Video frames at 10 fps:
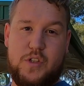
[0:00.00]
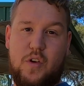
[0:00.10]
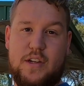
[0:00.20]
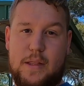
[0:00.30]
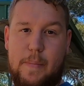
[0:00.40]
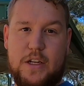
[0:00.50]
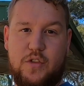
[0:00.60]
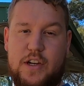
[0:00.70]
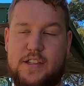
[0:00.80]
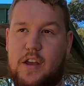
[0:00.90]
side to the
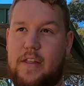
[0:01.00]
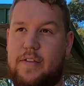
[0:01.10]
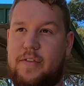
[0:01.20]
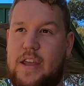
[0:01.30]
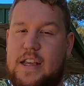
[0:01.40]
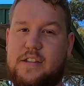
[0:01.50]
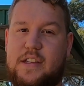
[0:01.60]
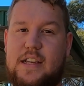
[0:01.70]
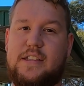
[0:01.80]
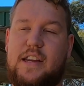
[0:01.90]
battery, so then there's the
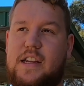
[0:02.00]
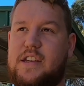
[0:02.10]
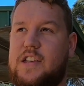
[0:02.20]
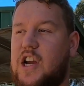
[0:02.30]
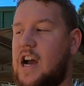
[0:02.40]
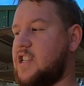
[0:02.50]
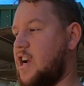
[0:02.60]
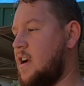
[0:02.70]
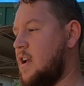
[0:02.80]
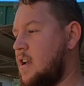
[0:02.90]
DC-DC
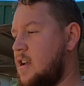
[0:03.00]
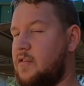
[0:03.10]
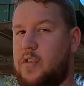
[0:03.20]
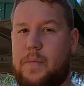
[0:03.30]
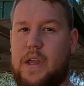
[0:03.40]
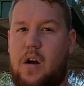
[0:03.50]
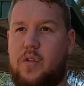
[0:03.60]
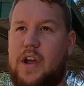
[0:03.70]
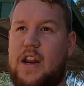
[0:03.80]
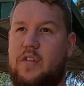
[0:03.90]
charger from the
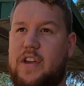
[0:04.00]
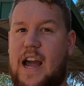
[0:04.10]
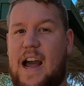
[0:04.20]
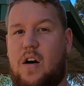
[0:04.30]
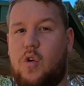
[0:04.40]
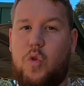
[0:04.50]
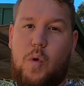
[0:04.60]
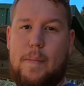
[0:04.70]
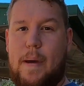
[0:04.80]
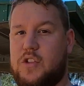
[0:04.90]
alternator of the car all the
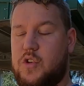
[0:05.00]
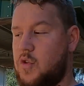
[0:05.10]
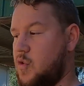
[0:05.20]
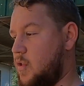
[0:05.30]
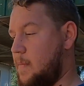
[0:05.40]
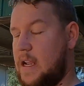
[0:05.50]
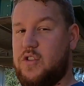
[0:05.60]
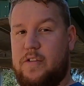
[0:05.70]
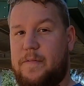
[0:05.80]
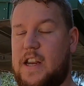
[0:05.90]
way back to the
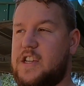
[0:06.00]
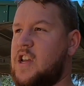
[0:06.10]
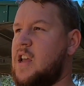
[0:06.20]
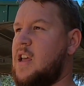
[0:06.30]
battery finished.